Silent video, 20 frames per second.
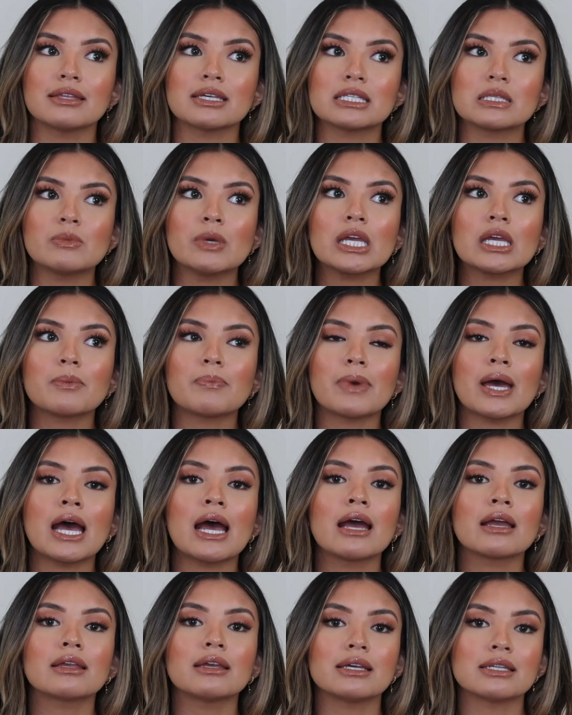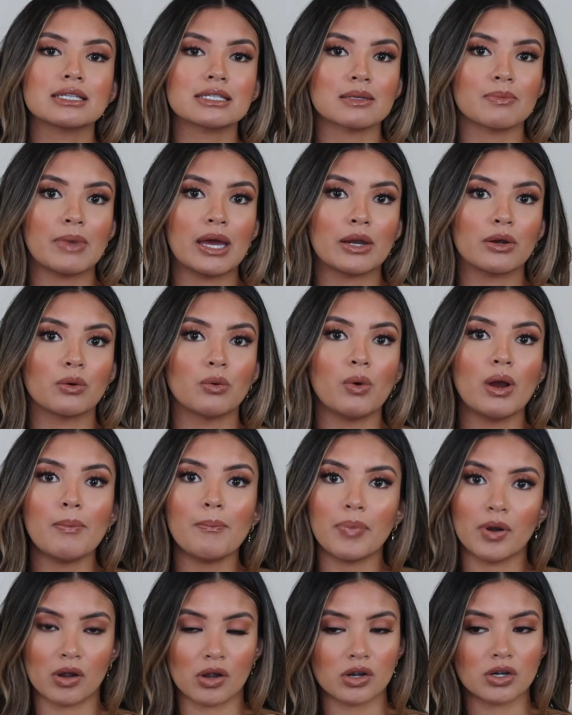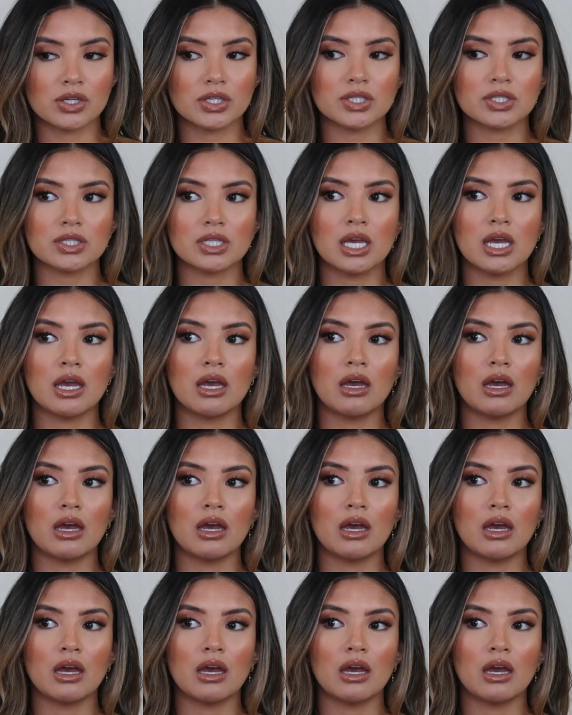This makeup bag, it doesn't matter what purse